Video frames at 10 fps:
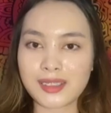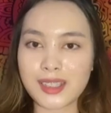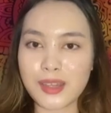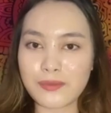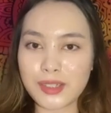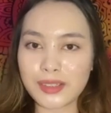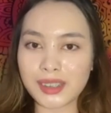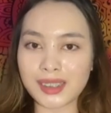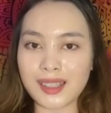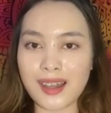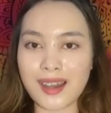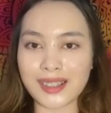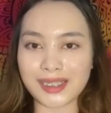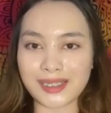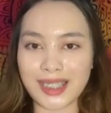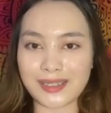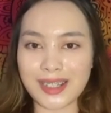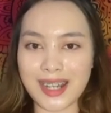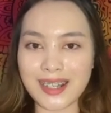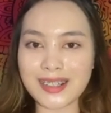The views along Sungai
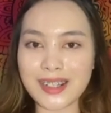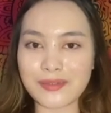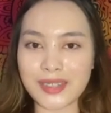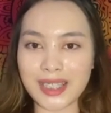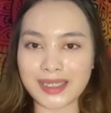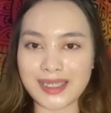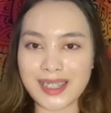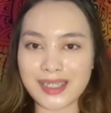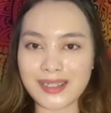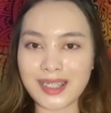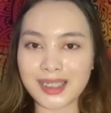Tuaran reflect the natural